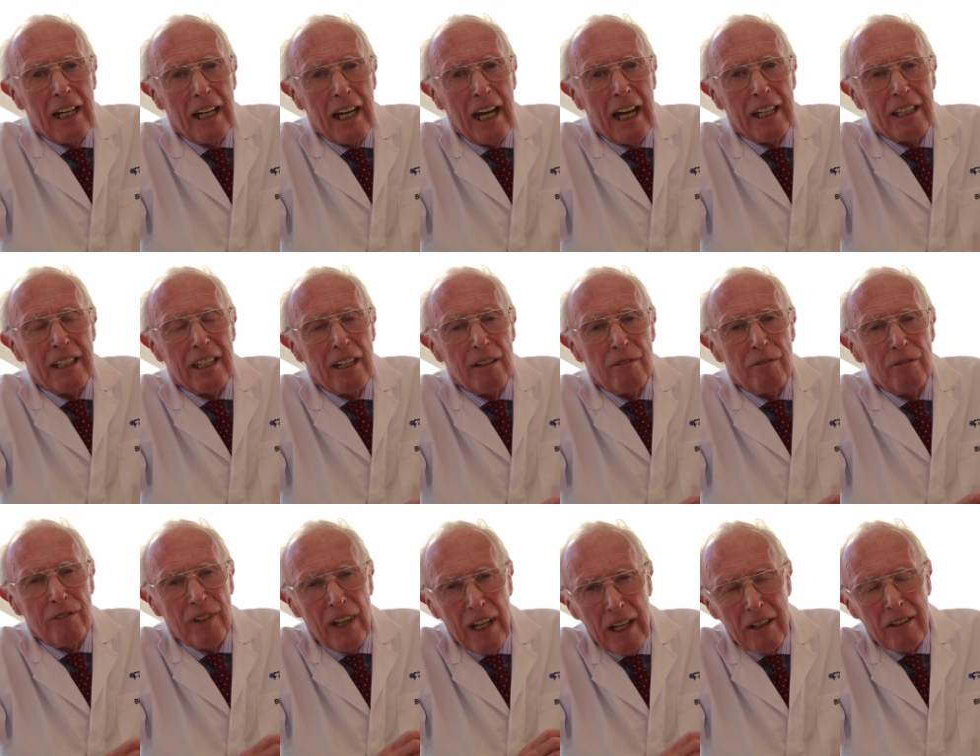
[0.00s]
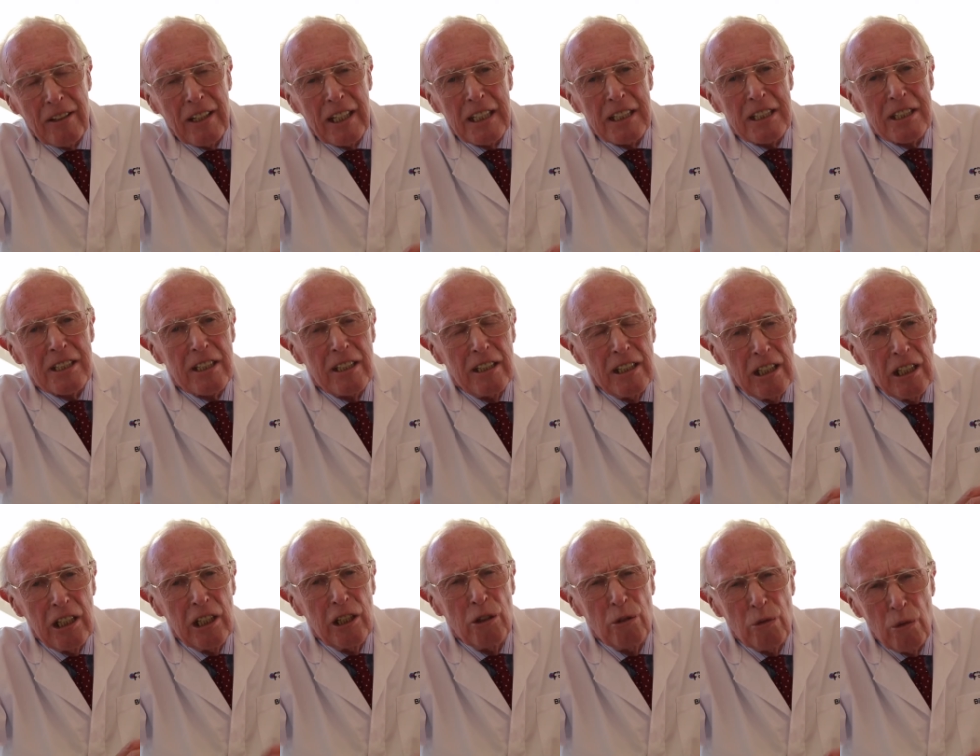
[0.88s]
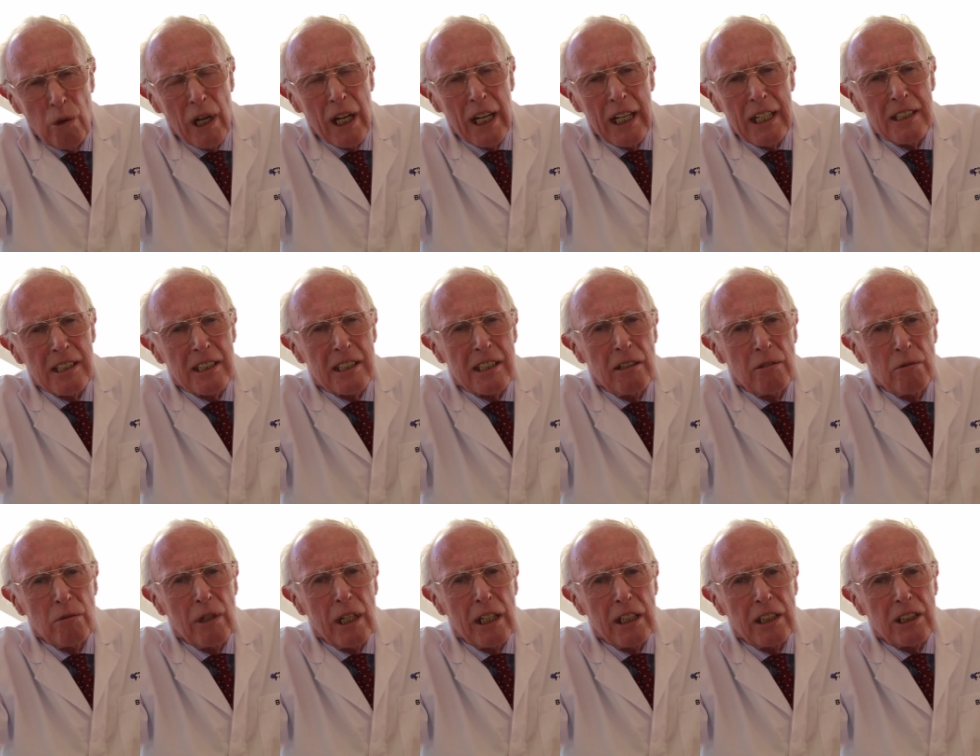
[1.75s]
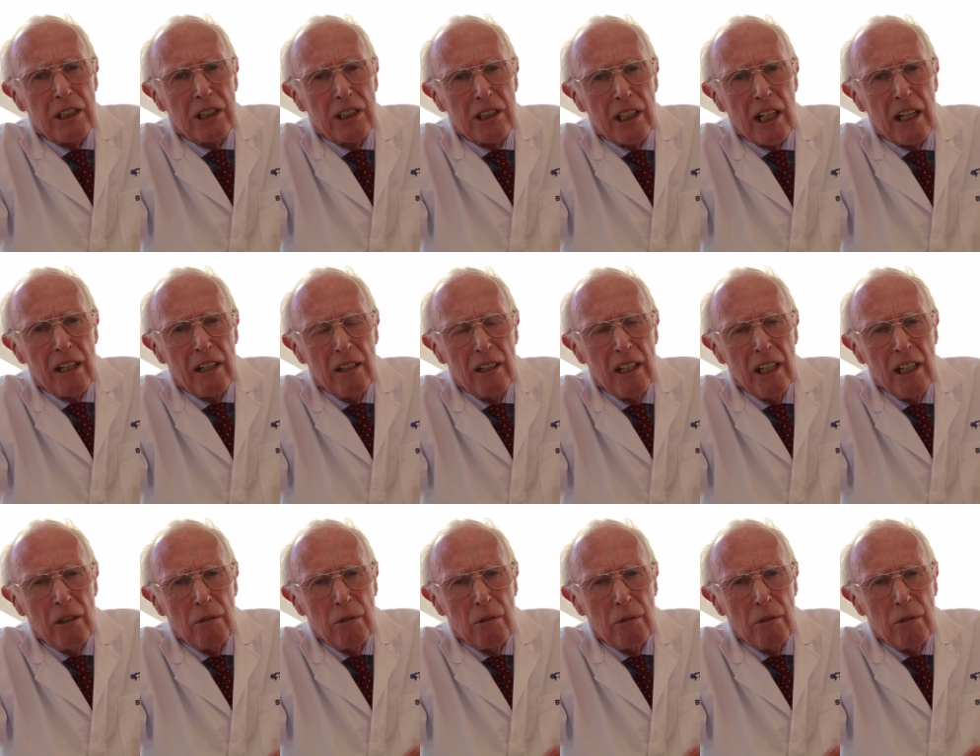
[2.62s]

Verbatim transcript: and the various new ways in which uh,